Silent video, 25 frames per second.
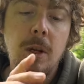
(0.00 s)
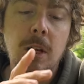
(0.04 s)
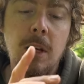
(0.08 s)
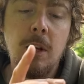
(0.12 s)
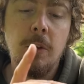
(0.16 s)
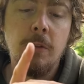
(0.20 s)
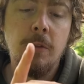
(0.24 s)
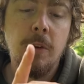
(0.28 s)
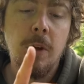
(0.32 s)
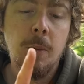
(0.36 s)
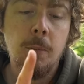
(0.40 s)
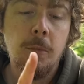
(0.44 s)
a
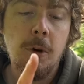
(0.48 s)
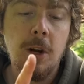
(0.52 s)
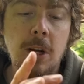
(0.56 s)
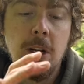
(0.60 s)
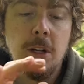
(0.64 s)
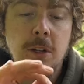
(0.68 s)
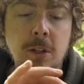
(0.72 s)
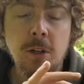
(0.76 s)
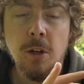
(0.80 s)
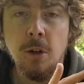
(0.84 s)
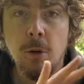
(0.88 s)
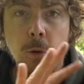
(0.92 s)
little
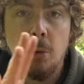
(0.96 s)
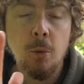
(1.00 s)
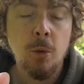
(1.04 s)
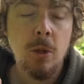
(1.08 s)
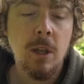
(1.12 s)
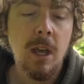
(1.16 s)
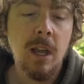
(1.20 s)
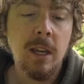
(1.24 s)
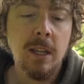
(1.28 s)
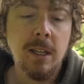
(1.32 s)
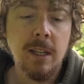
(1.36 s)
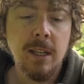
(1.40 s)
vibration and all
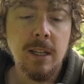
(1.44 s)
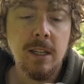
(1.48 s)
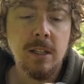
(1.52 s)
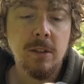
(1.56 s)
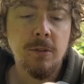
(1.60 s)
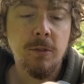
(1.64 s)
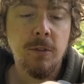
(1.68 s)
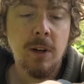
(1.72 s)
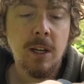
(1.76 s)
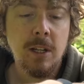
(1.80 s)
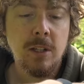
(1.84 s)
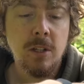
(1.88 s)
the L E Ds
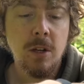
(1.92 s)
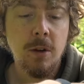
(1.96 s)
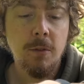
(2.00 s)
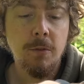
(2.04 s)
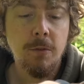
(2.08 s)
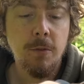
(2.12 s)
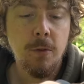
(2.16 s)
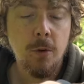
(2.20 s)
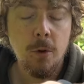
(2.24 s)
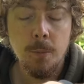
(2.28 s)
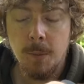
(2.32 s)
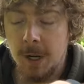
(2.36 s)
flash up
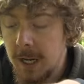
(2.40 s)
for